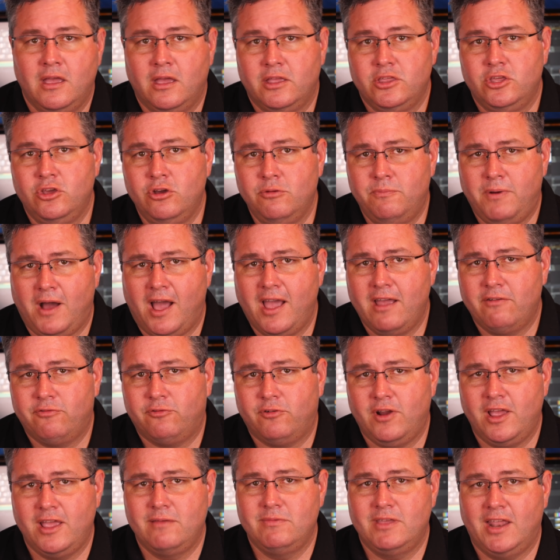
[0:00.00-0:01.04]
you buy a
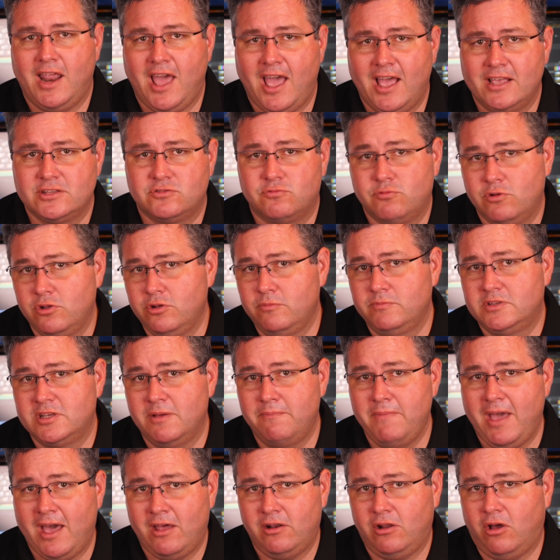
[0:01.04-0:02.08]
frame that has room to
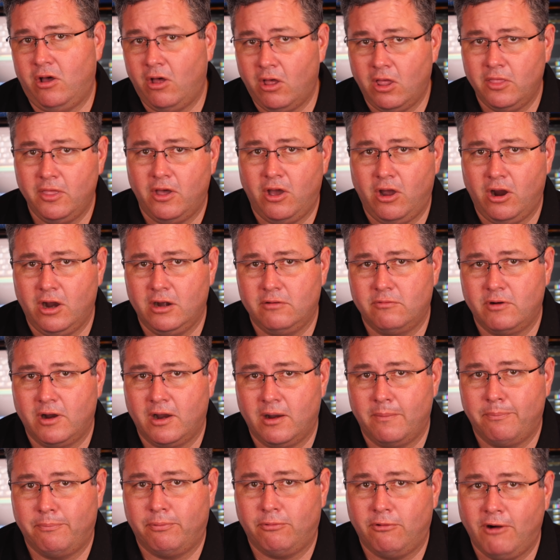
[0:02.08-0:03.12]
mount all the
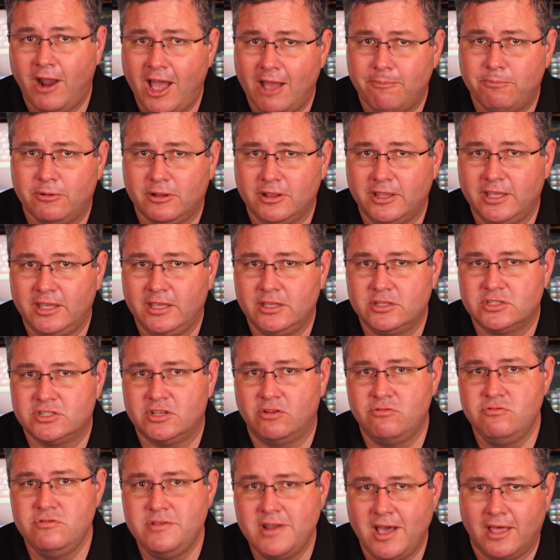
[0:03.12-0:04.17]
hardware properly
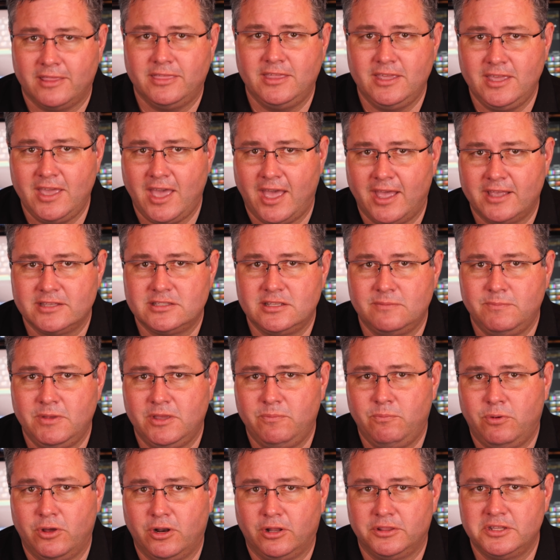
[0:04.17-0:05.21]
so nothing has to be
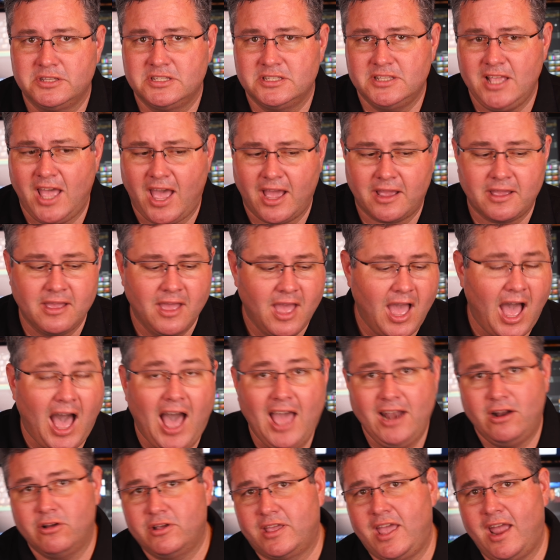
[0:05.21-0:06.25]
put on the stack.
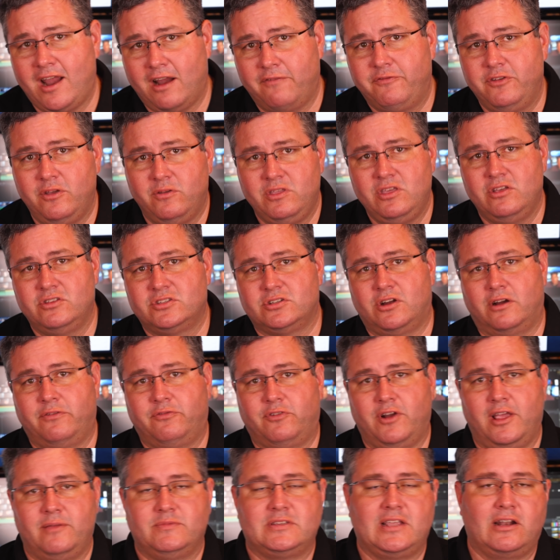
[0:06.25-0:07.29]
I don't care if you use our
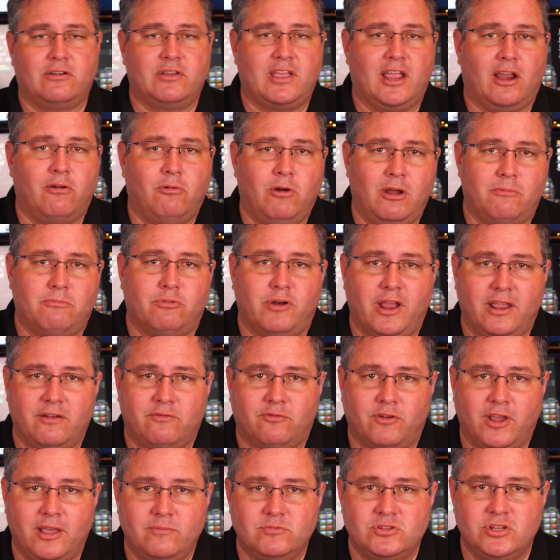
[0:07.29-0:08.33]
frames. I don't care what brand
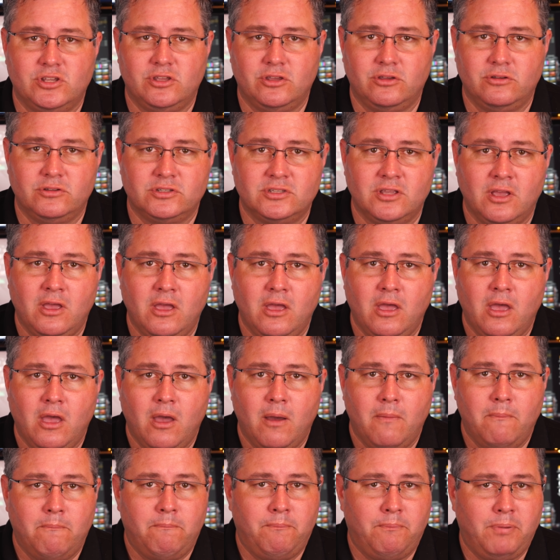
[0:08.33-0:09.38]
frames you use.
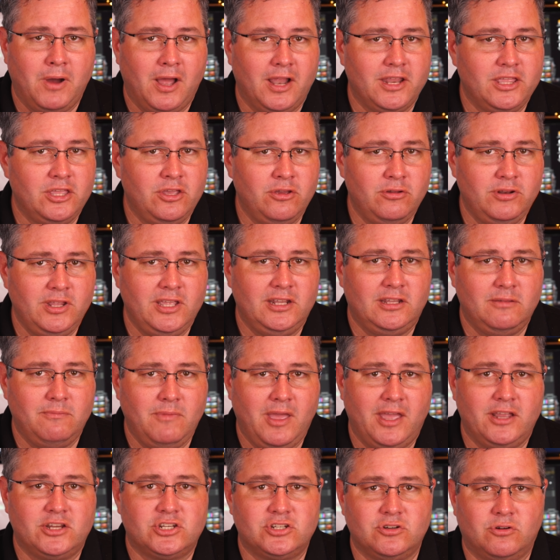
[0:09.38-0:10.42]
But you need to
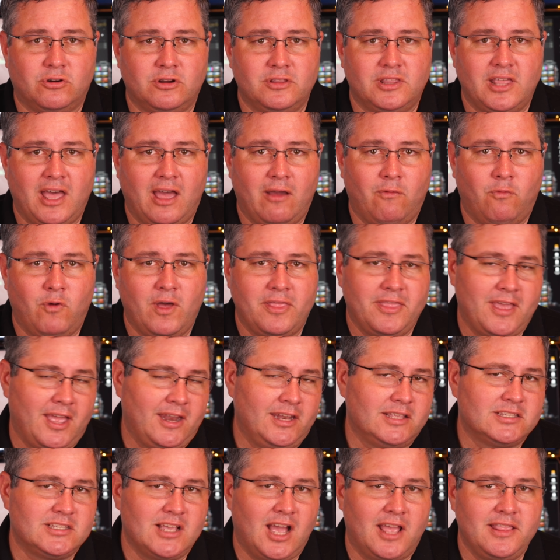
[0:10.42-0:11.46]
make sure that when they
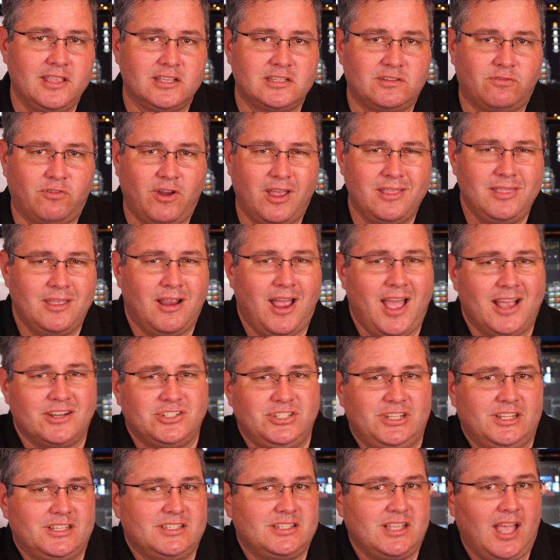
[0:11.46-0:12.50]
design this frame, they're
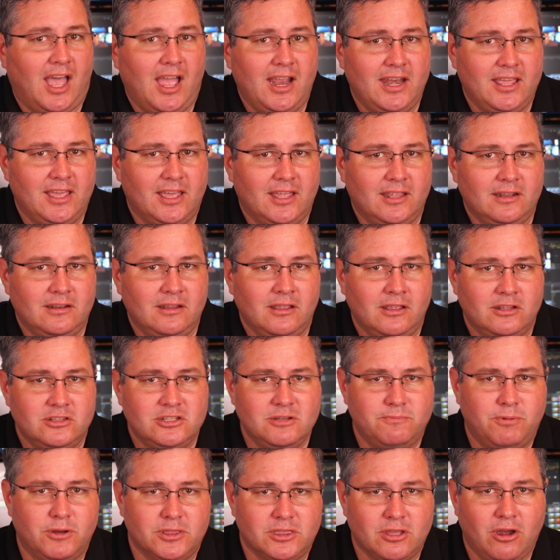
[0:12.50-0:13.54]
actually designing it
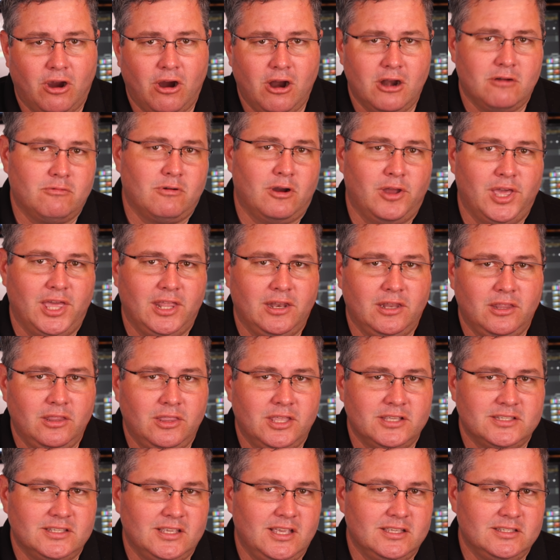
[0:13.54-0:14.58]
to put the hardware in.
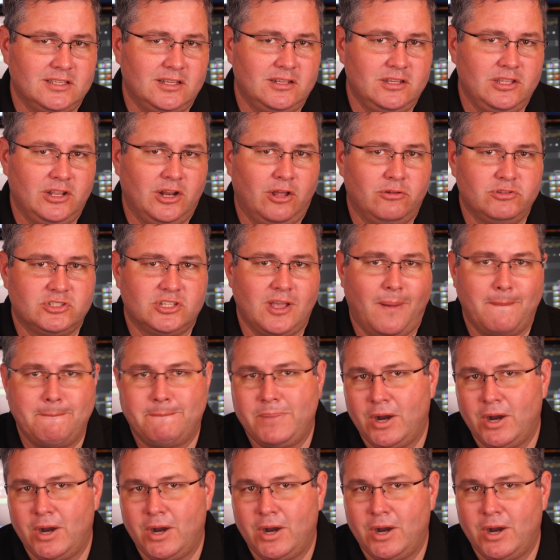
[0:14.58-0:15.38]
This isn't, you know, some